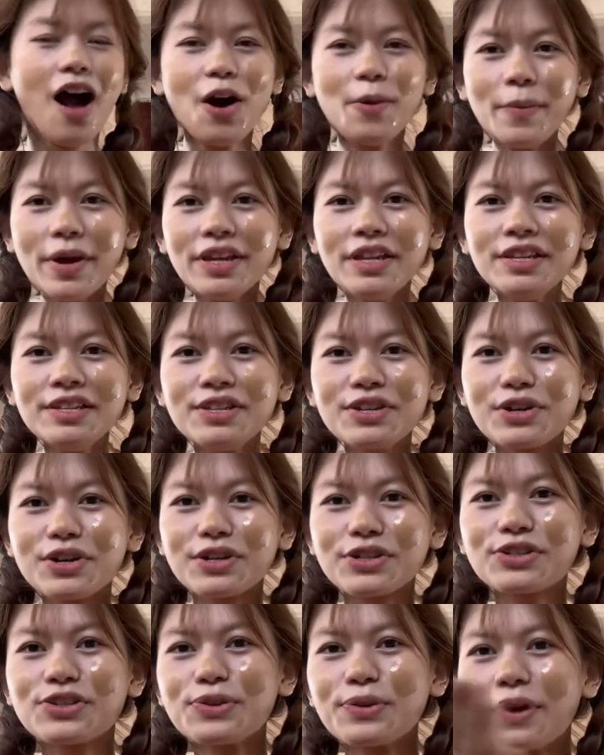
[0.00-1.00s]
many
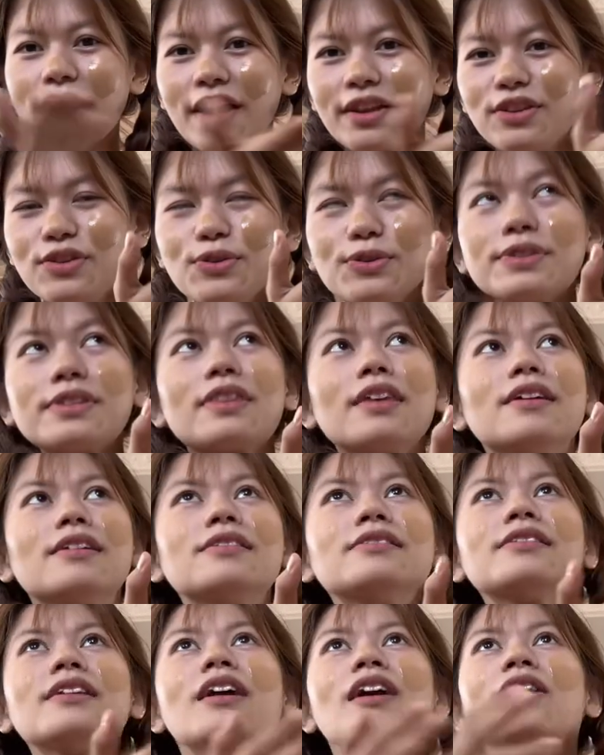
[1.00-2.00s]
years you can use
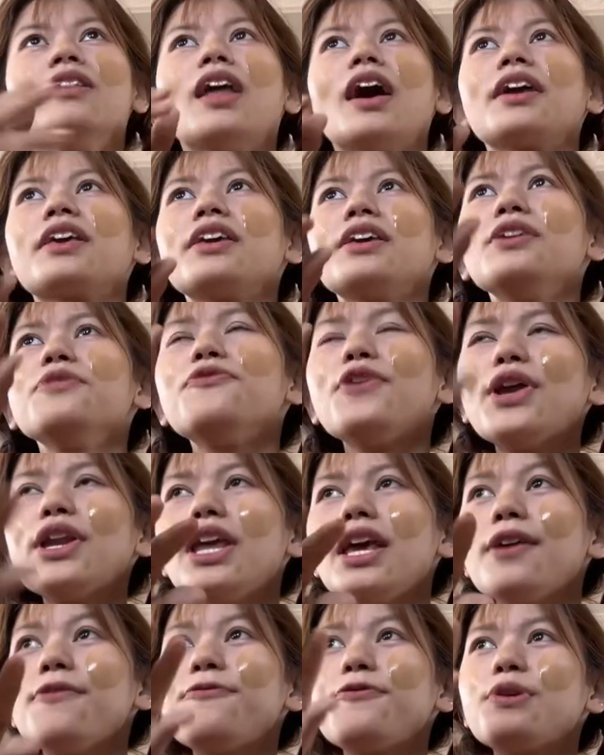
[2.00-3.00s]
this. Like even
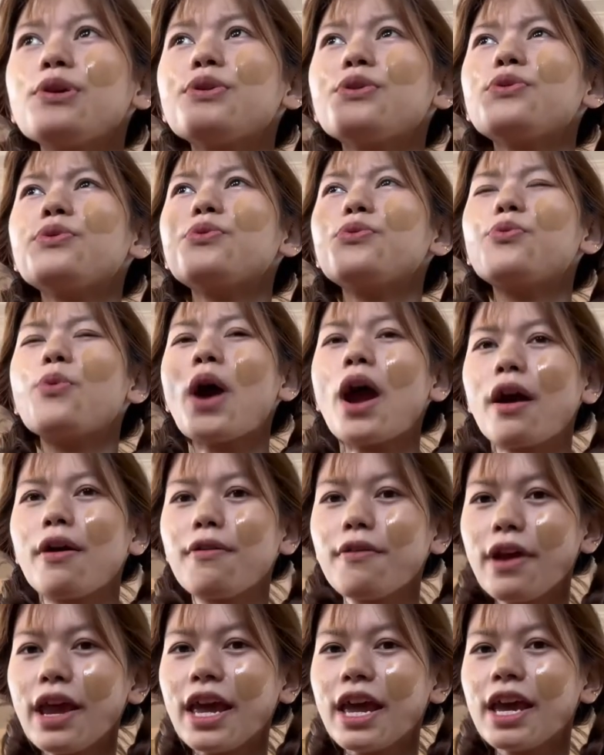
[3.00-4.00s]
if you
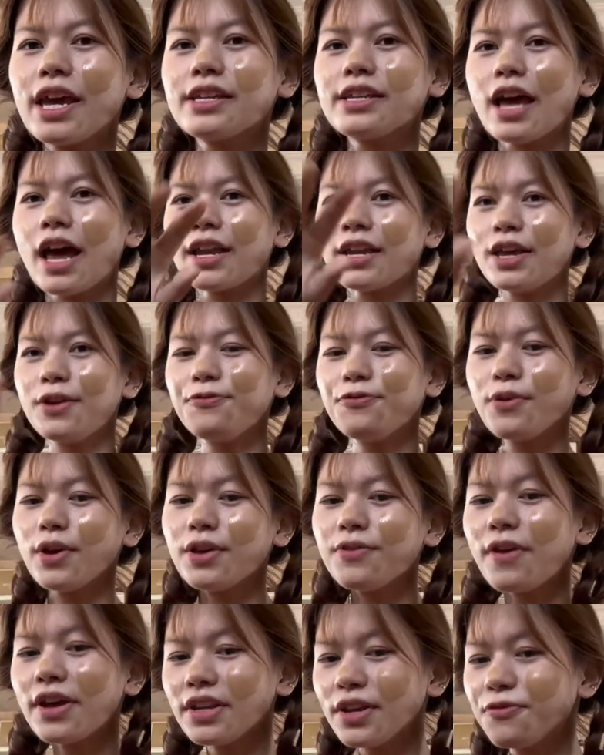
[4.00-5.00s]
wear it, and
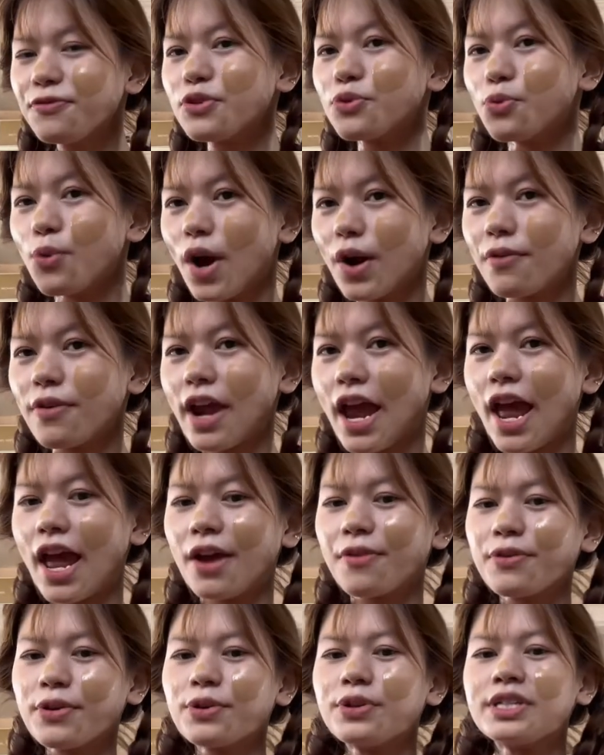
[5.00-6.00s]
even if you wear it
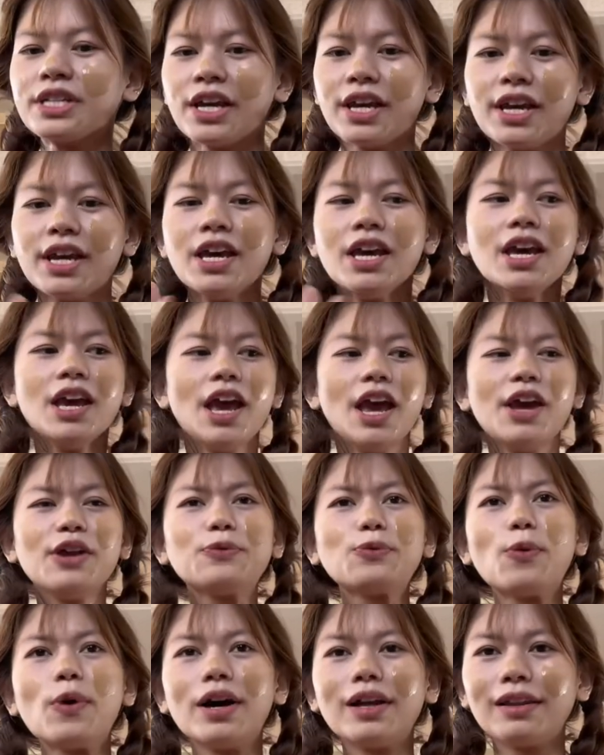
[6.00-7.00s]
every day, it
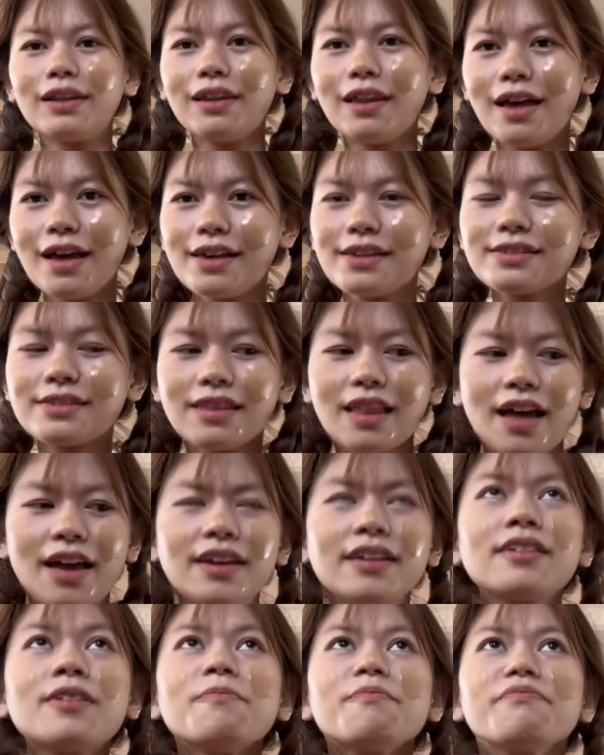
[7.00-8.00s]
will last
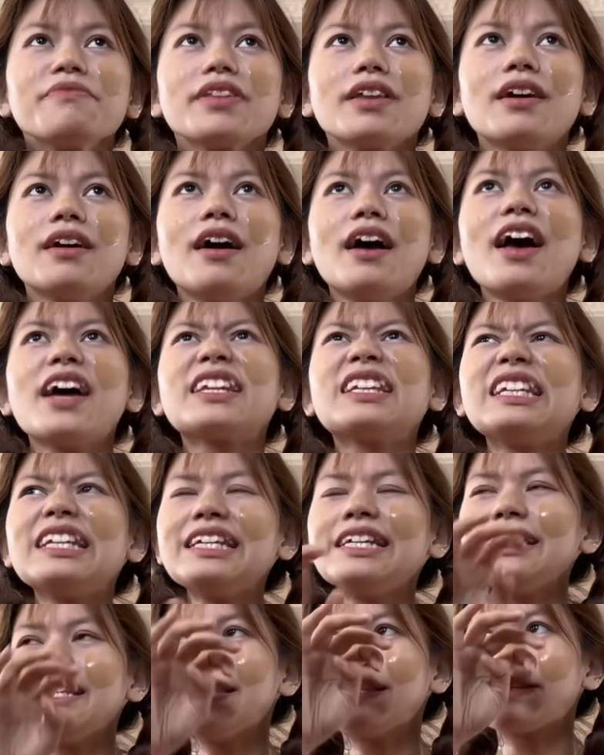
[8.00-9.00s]
like at
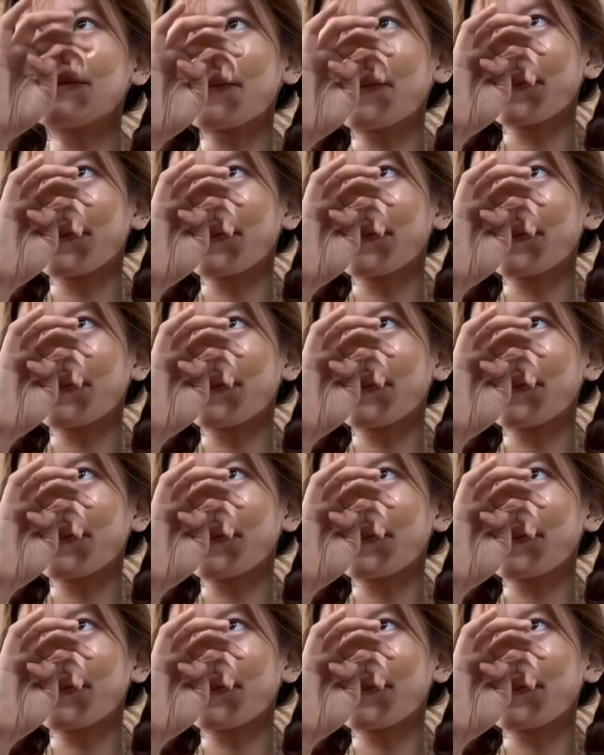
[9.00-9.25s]
least